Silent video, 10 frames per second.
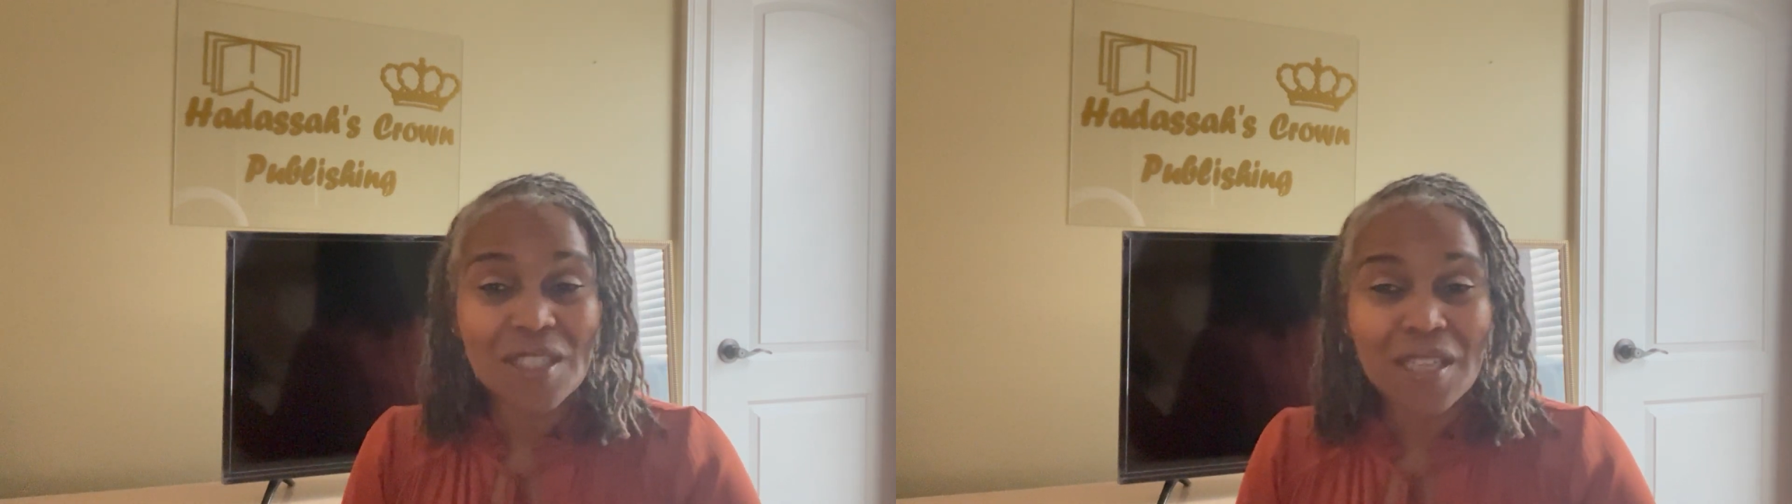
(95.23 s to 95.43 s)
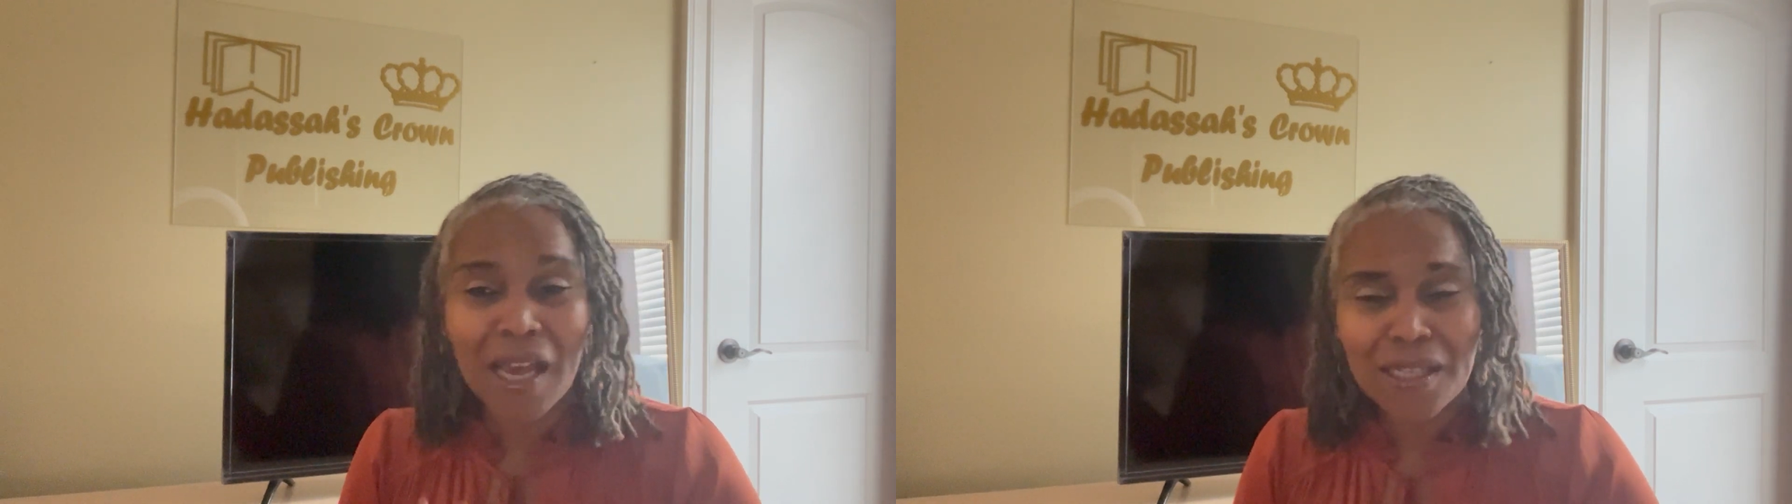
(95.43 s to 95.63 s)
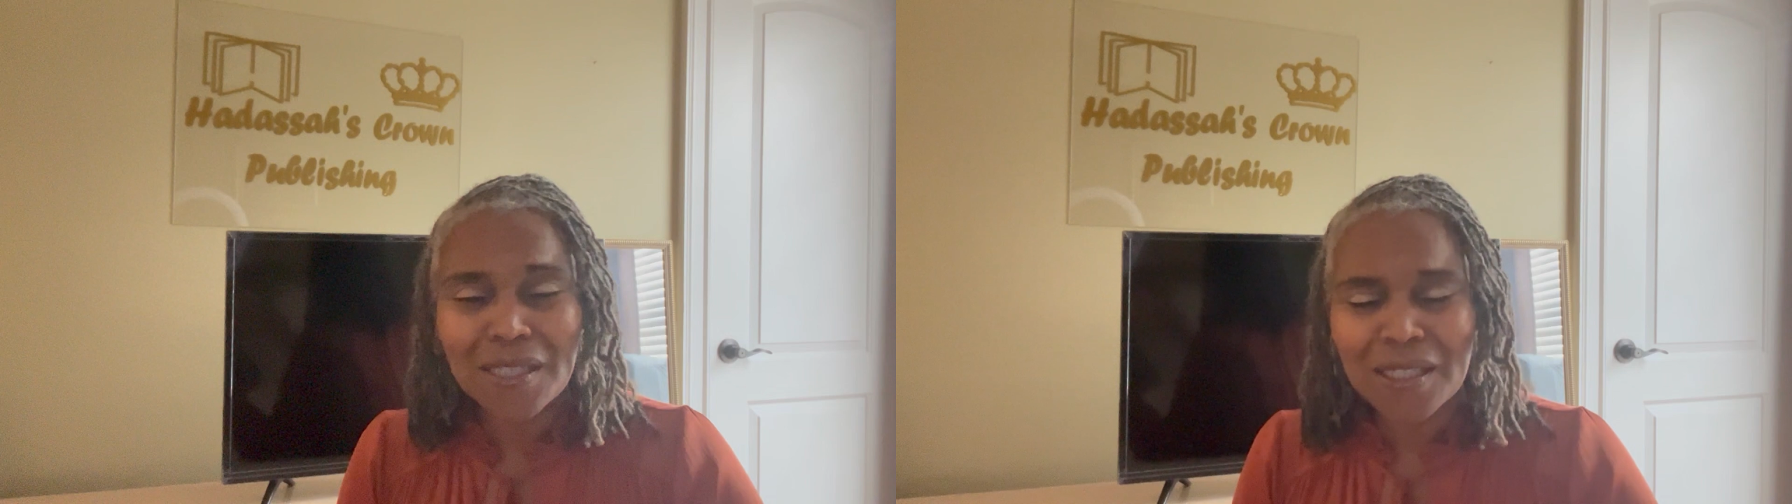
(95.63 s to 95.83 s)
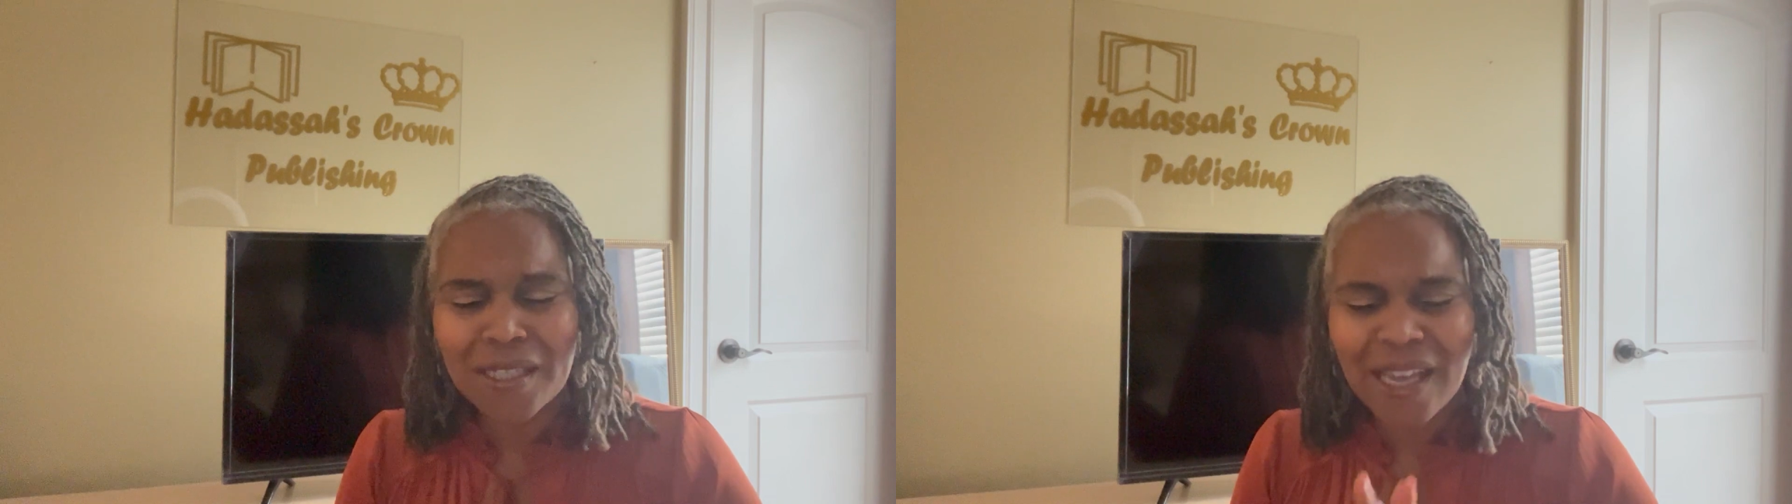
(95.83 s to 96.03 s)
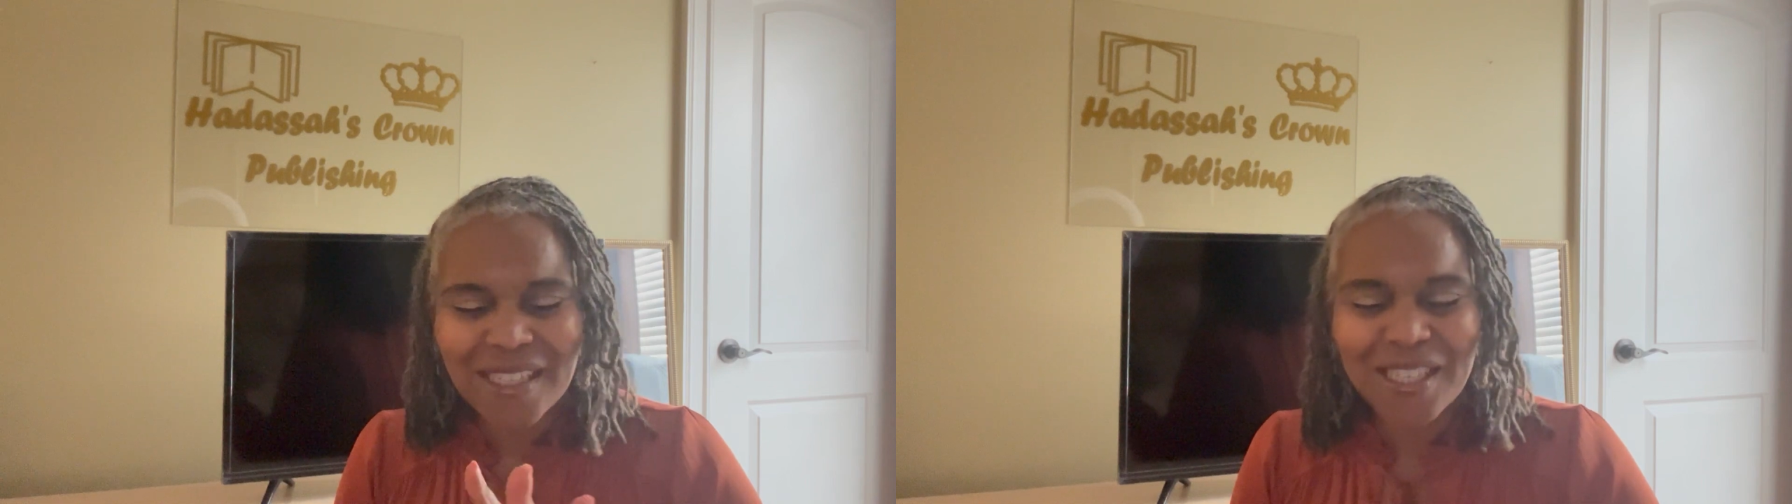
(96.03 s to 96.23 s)

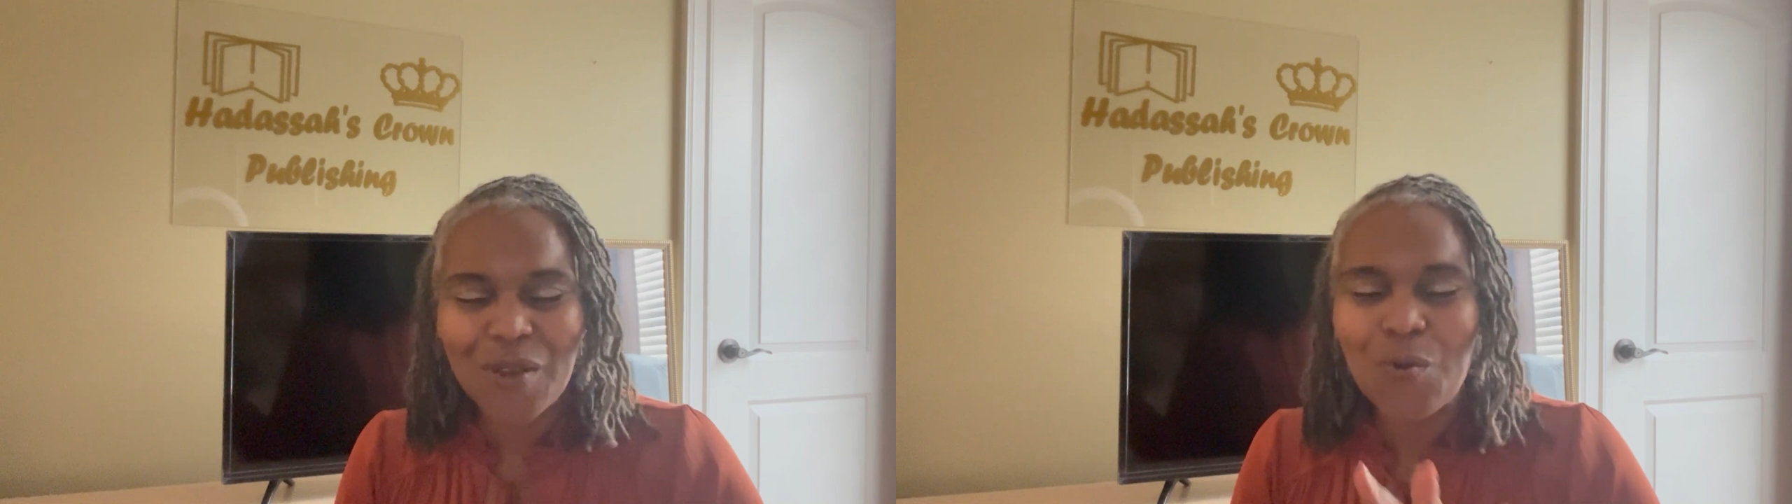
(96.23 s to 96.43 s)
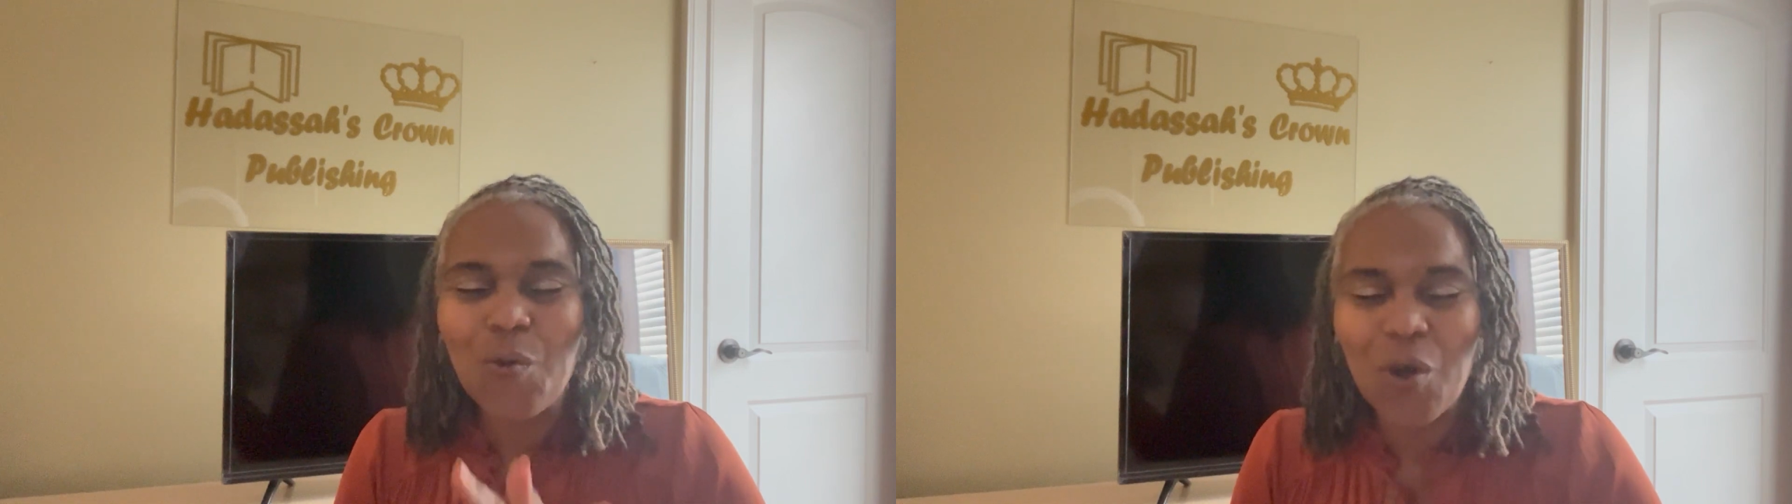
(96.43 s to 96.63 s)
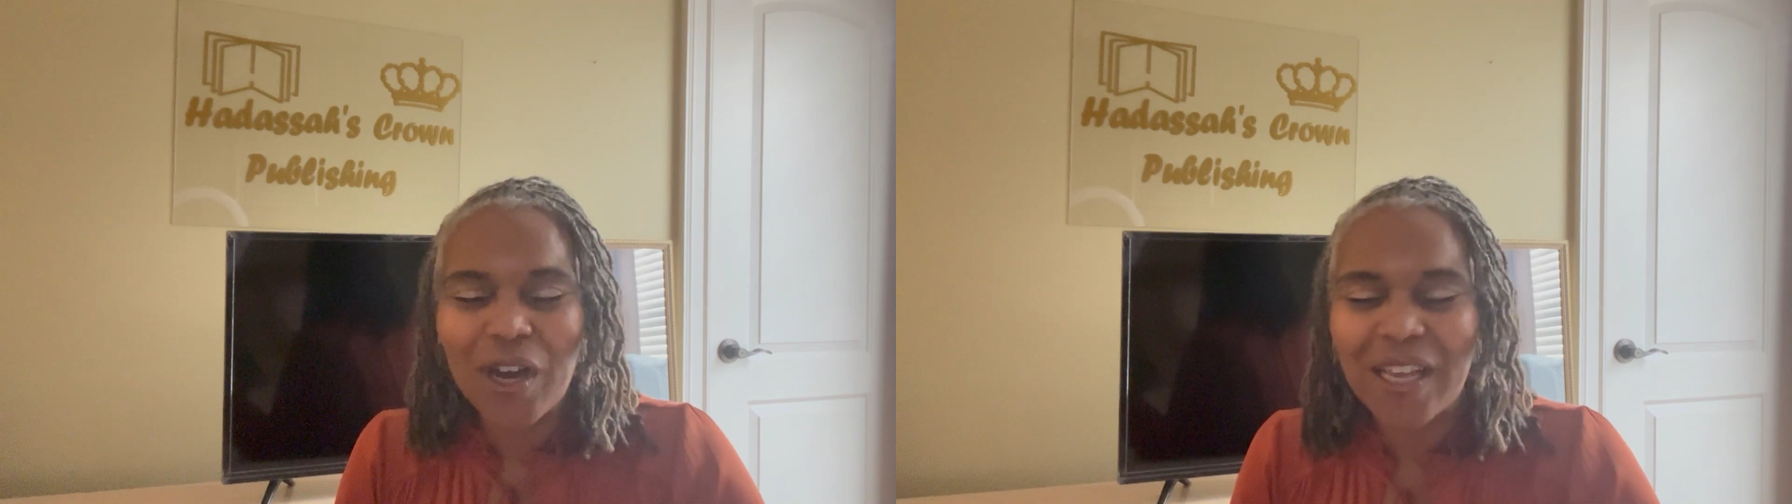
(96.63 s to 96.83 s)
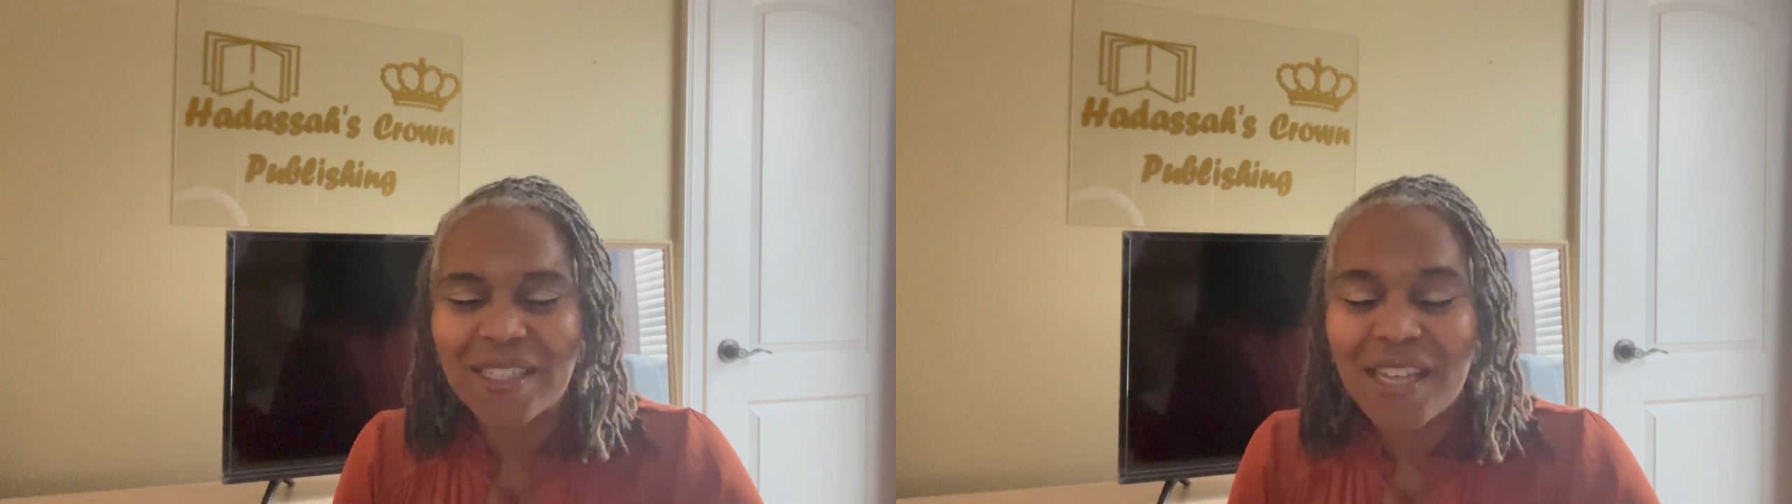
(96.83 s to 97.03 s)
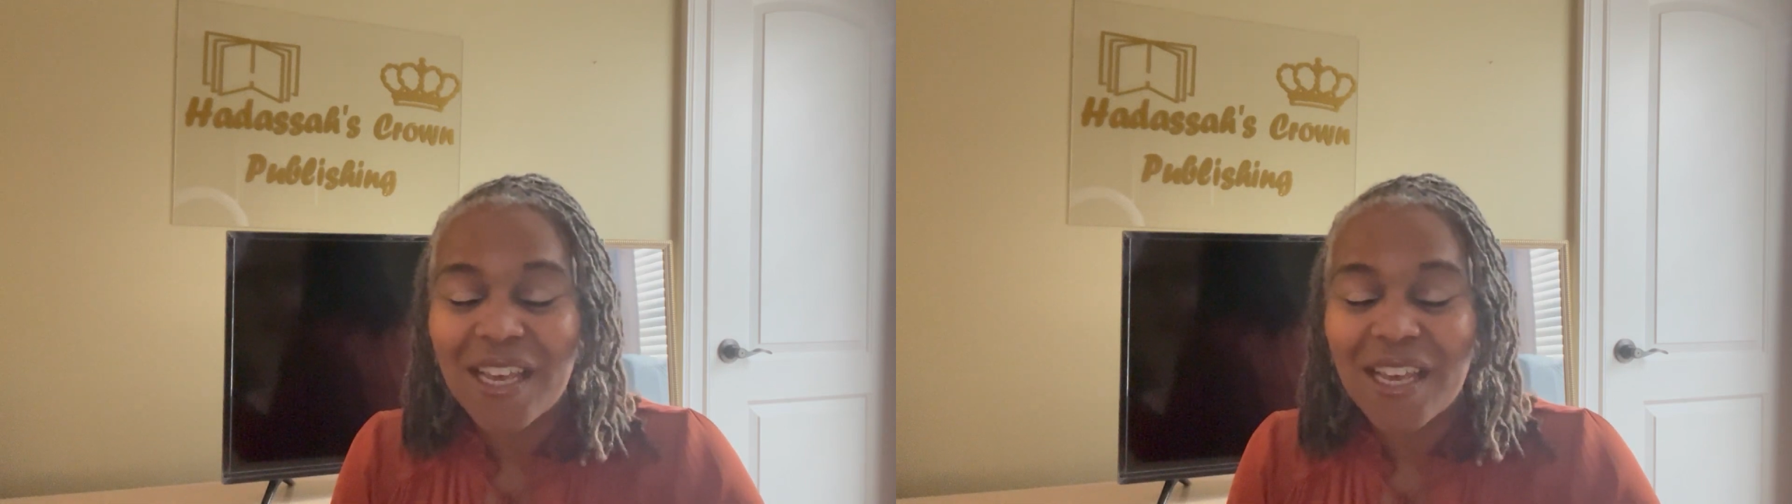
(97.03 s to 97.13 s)
tested once,